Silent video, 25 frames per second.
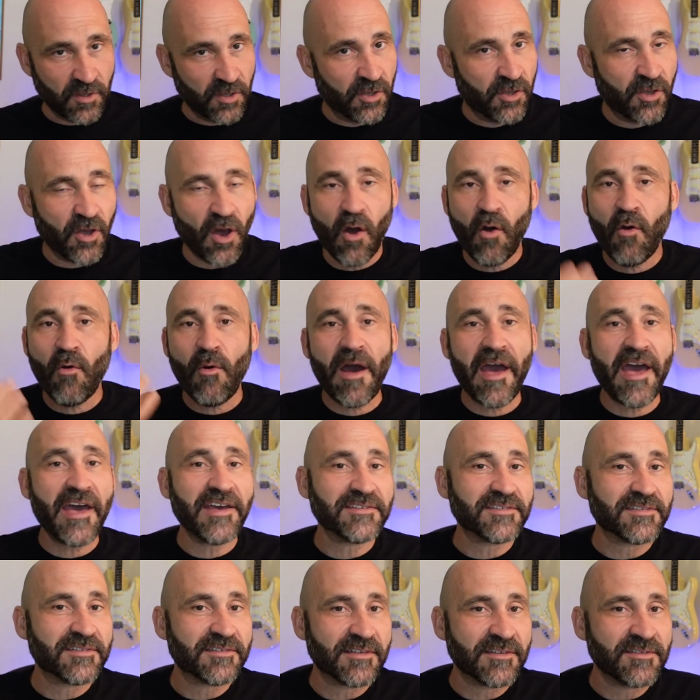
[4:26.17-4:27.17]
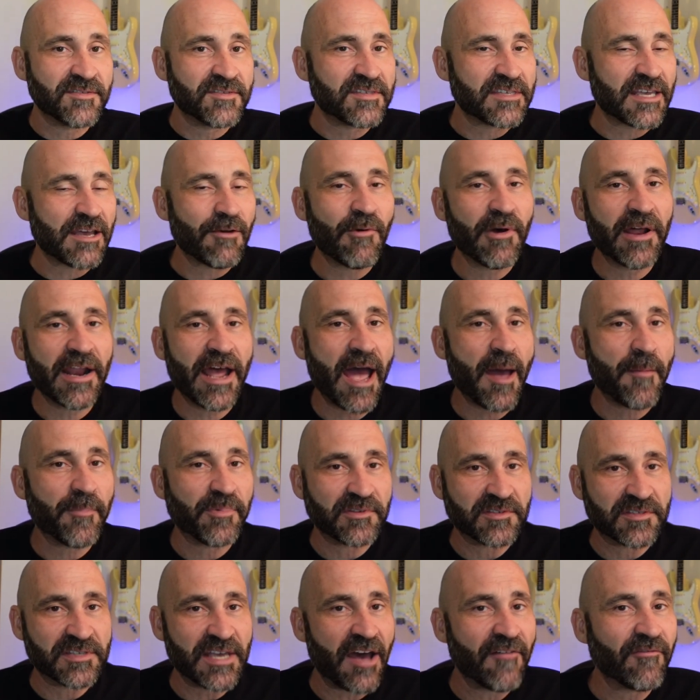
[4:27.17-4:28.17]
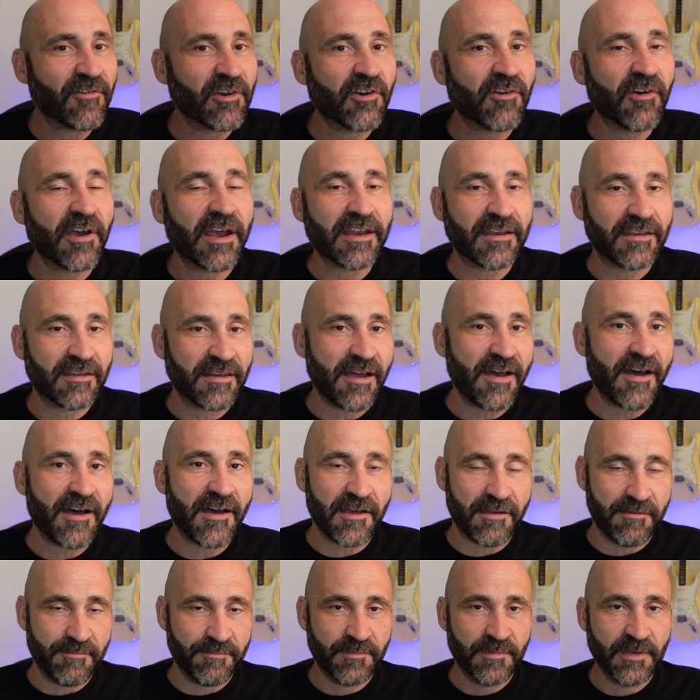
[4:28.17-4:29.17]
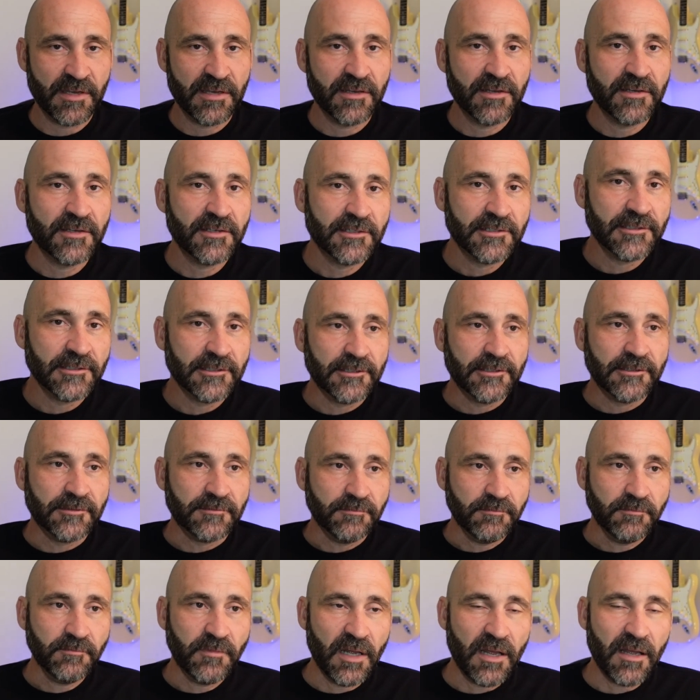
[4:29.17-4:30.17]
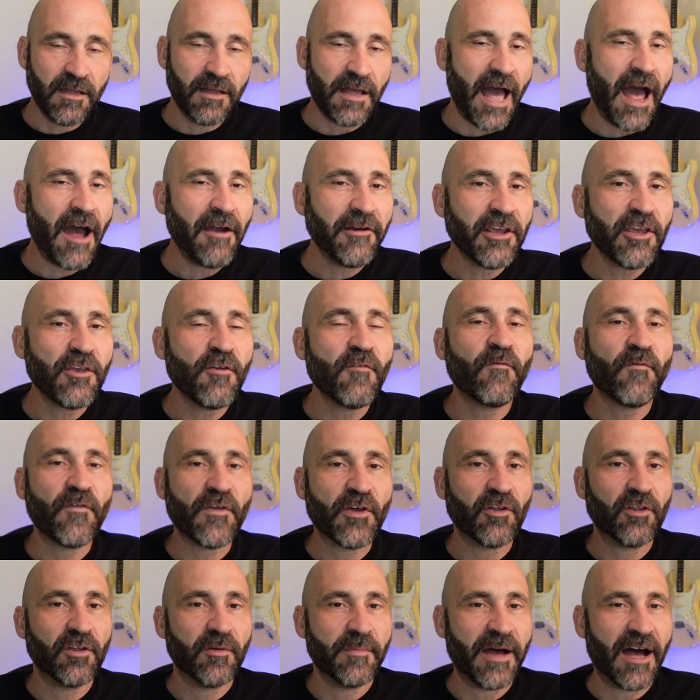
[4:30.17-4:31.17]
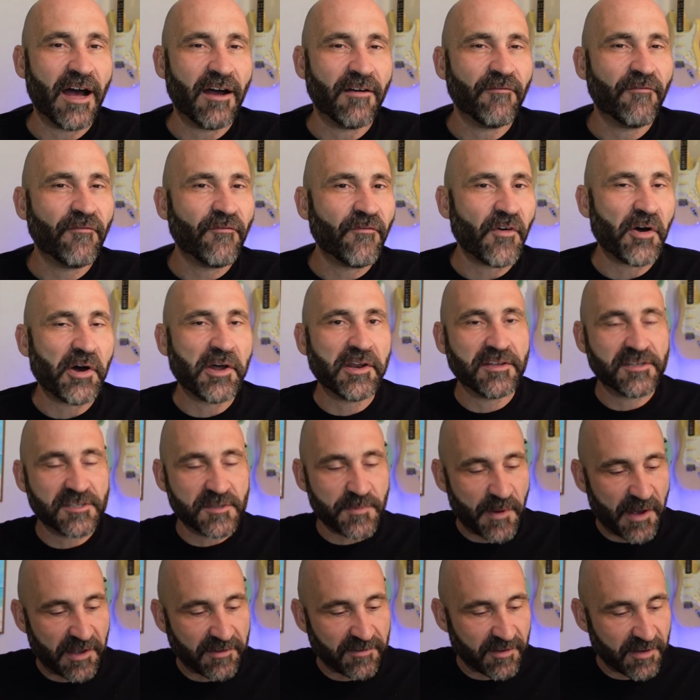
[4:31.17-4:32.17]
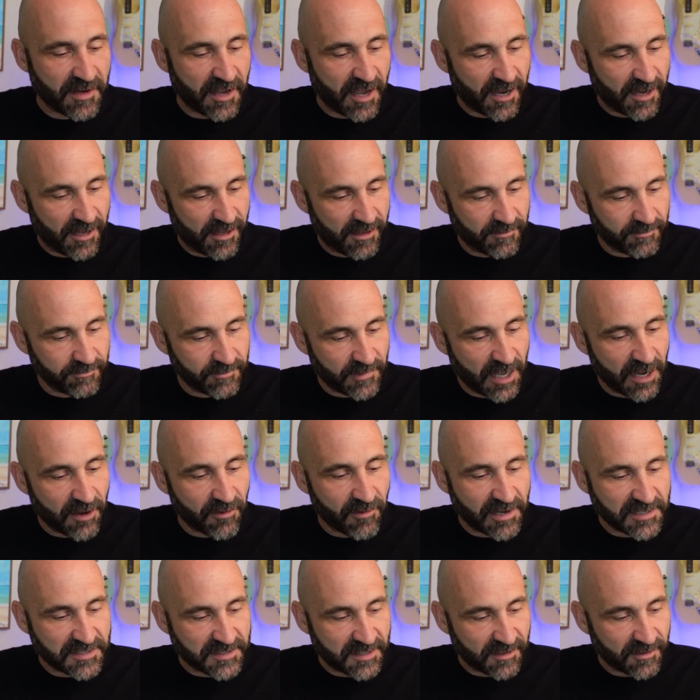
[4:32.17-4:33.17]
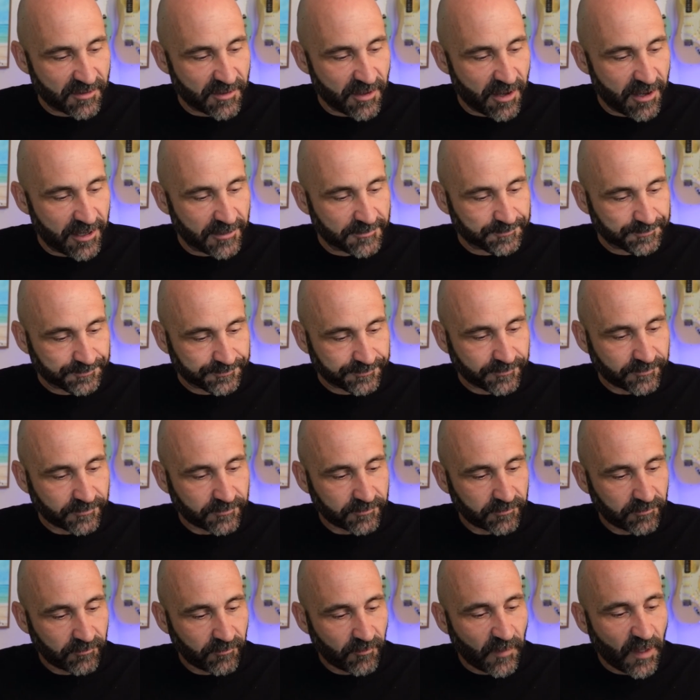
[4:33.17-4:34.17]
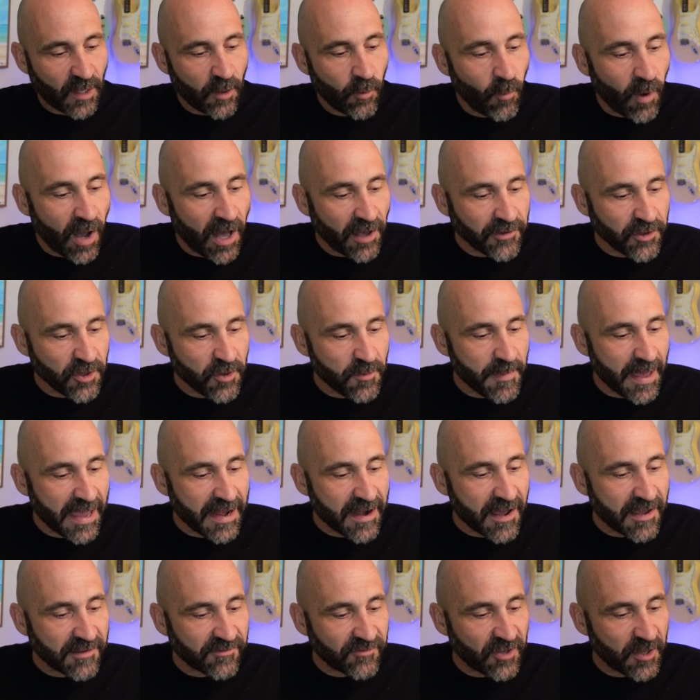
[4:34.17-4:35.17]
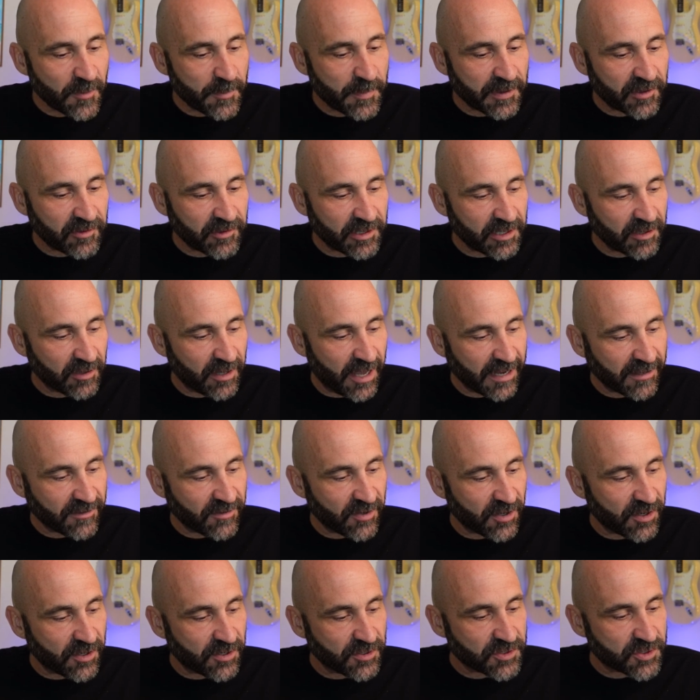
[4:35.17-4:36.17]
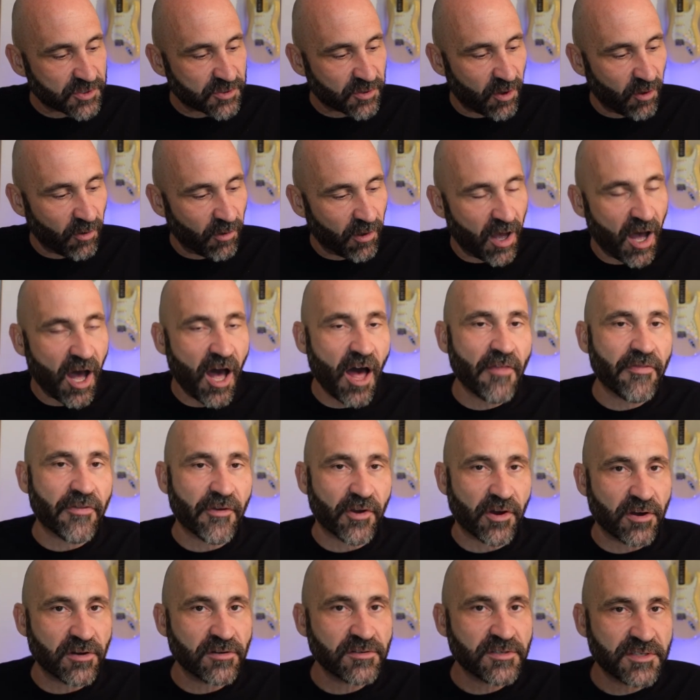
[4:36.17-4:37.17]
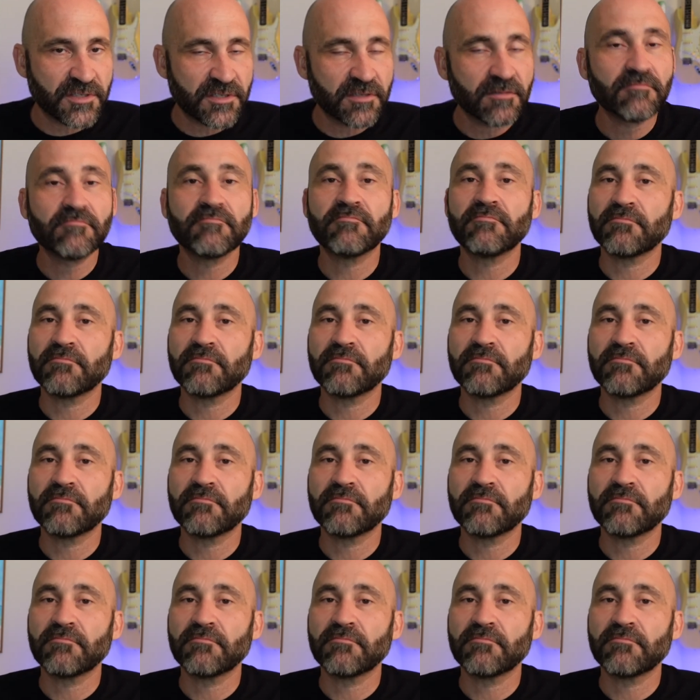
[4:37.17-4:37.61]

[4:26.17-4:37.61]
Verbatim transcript: Go west and see what happens. Have a great time. How do you feel about fun and spontaneity? Interesting thought. While you may not typically like to control others,